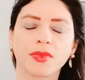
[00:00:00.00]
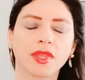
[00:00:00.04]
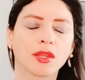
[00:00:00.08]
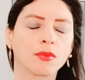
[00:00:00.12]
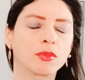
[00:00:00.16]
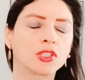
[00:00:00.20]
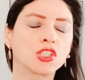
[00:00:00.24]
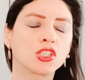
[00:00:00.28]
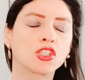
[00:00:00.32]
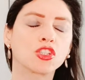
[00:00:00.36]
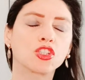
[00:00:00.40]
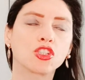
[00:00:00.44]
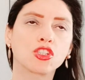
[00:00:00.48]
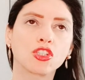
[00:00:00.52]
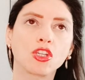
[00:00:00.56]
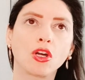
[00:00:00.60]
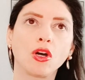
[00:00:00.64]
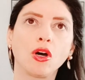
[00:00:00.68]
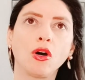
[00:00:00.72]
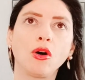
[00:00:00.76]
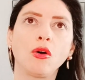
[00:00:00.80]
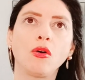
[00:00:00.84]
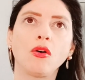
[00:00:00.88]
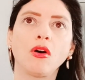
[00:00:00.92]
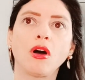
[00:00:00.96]

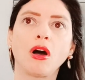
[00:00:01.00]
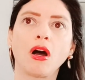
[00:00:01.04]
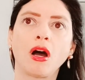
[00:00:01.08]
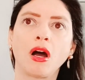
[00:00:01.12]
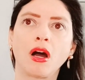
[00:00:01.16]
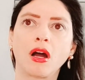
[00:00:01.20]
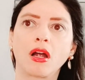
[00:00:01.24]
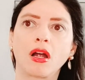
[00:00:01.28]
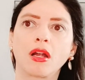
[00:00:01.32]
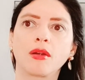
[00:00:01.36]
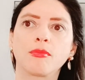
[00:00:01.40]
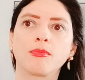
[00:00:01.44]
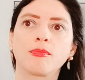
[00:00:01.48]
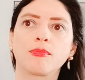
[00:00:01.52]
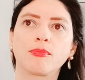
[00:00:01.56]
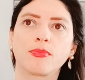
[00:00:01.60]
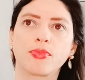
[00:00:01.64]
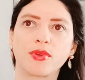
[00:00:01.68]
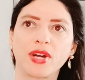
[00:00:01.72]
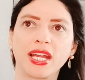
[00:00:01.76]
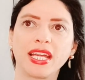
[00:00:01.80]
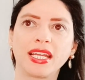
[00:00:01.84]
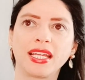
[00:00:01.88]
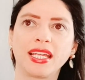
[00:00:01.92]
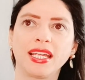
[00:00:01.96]
so
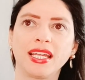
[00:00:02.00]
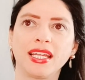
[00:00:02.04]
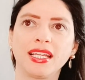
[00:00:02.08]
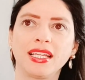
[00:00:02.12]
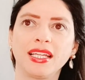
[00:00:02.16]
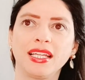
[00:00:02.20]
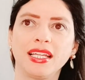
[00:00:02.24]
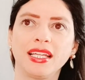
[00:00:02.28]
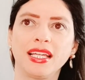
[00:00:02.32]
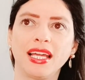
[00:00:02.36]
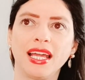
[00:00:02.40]
heartbreaking.